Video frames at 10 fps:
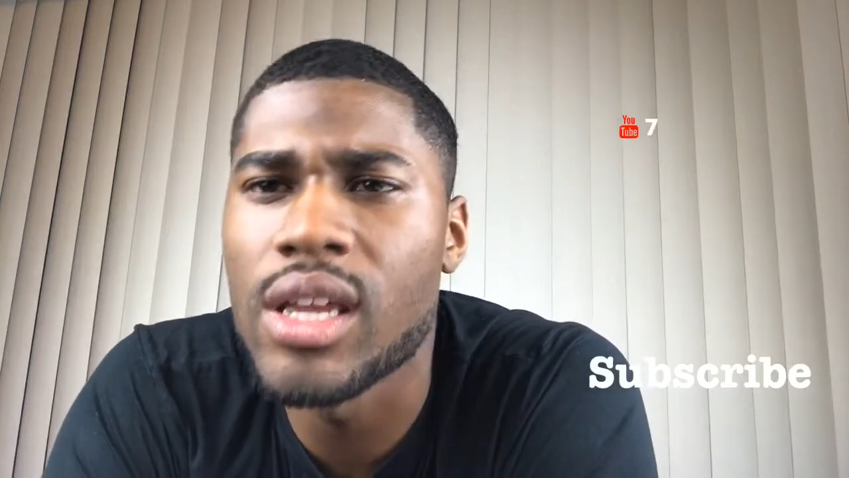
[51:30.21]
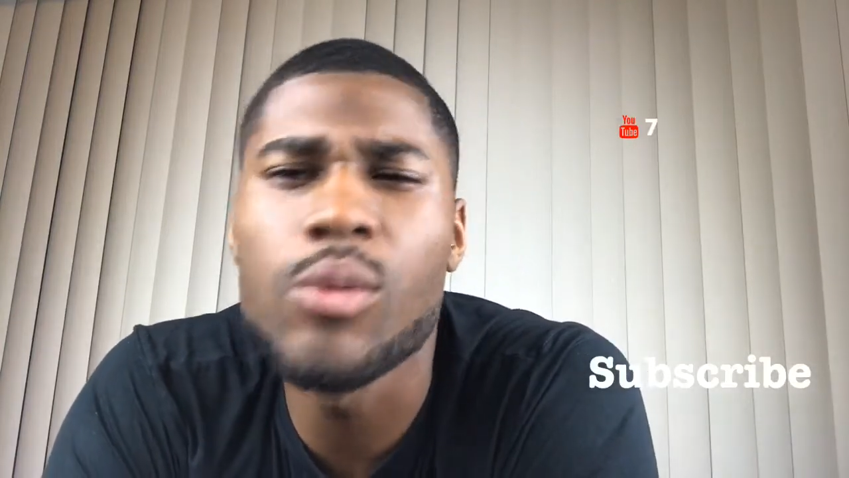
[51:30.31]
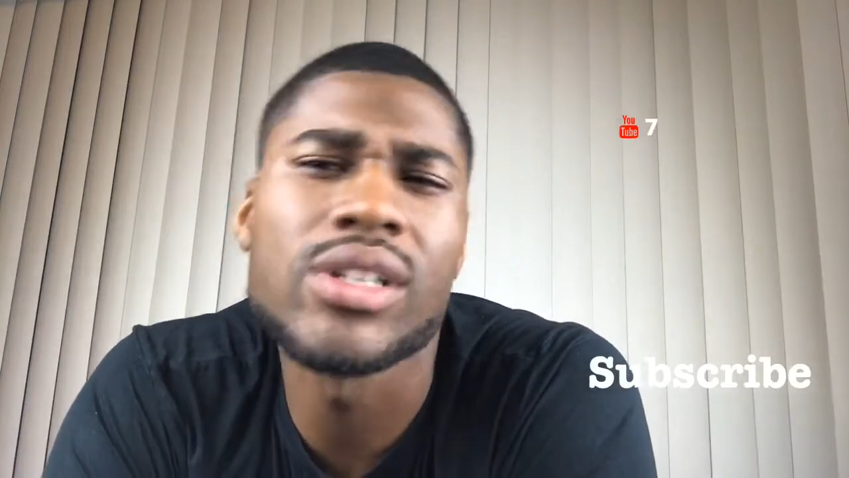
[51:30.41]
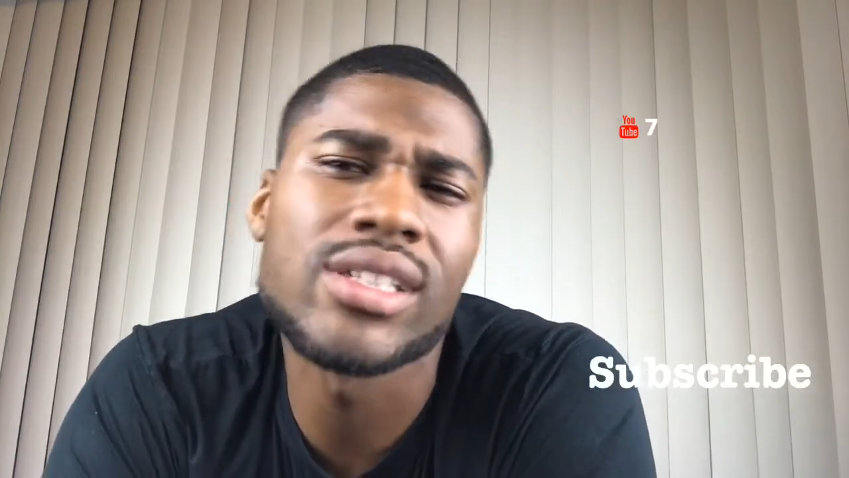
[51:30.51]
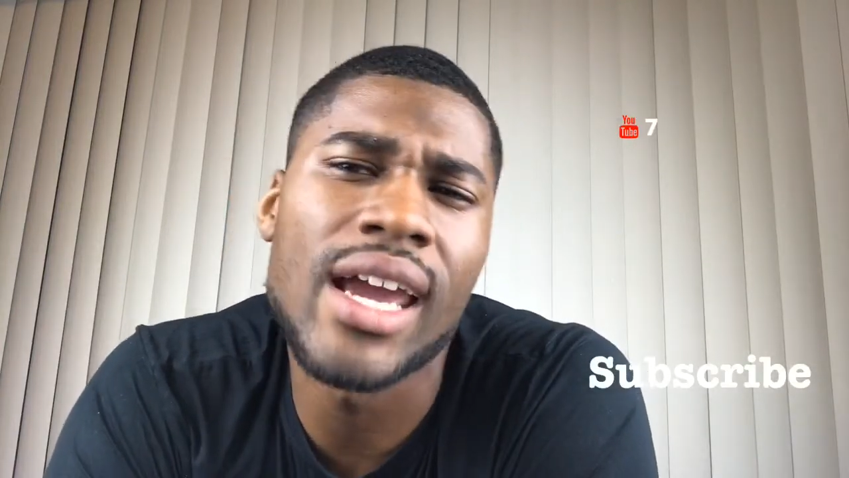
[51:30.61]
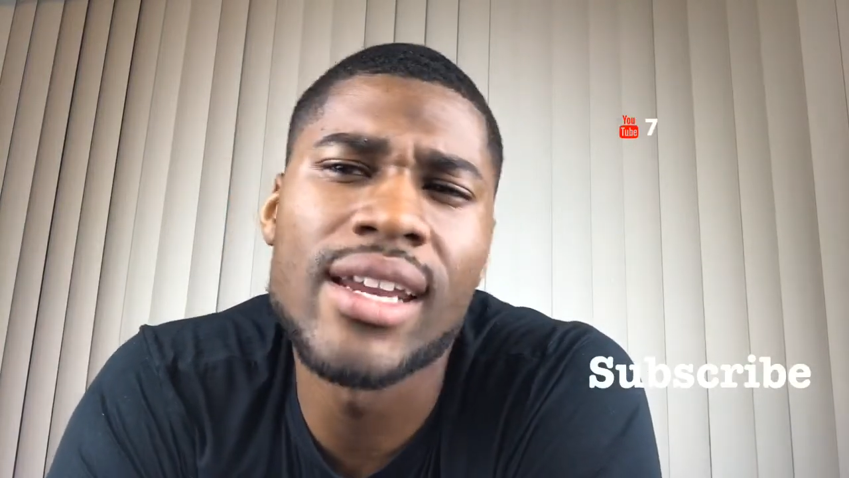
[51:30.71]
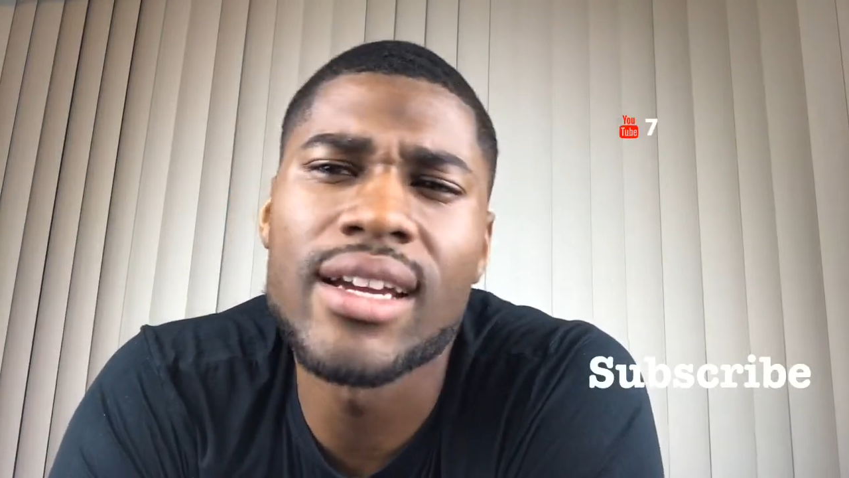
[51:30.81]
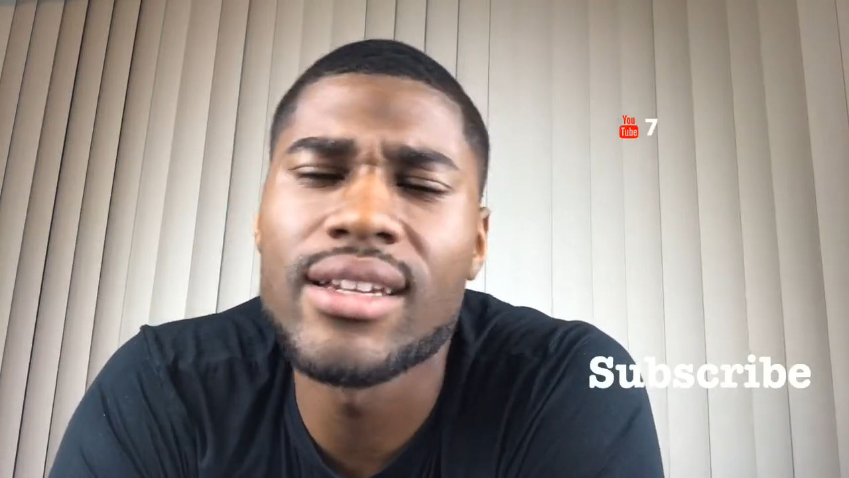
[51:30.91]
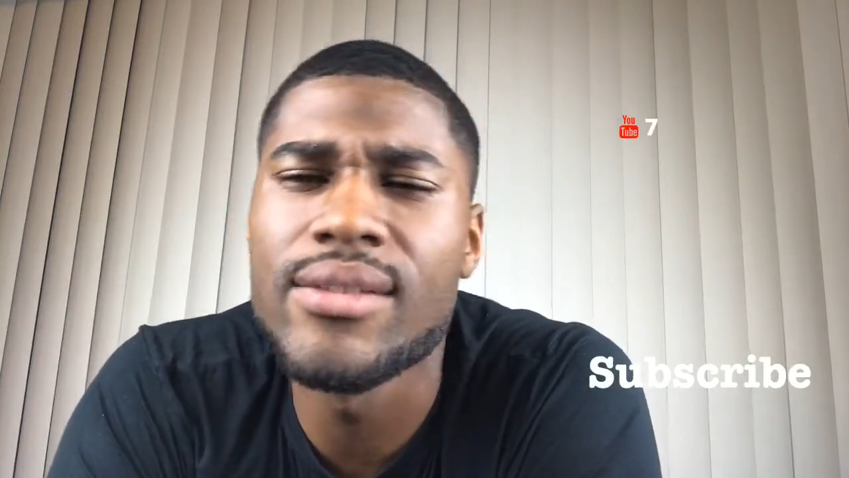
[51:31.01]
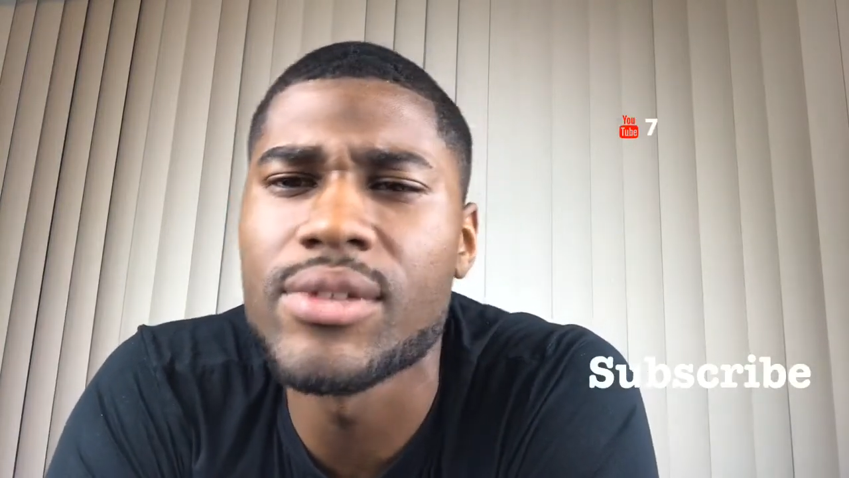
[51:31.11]
He would have stayed in
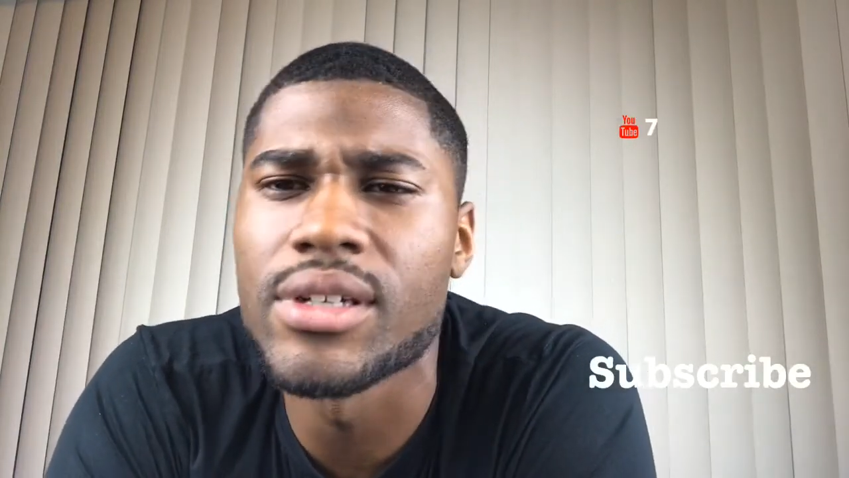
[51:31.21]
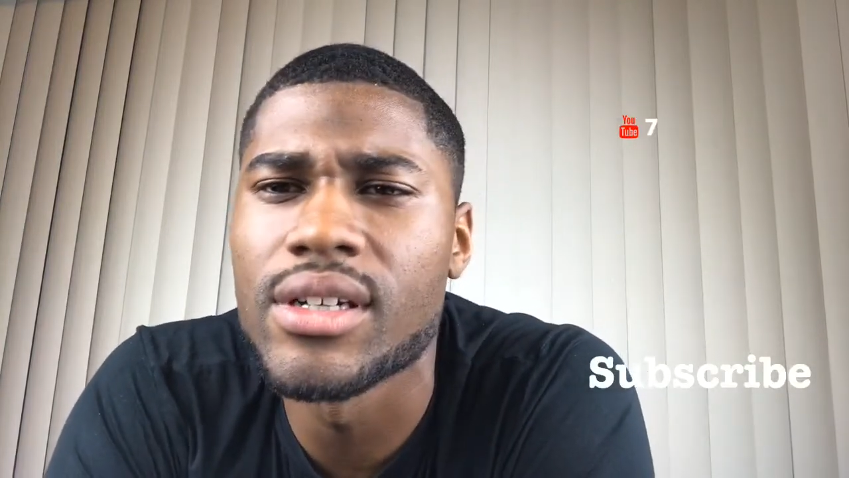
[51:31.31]
Cleveland.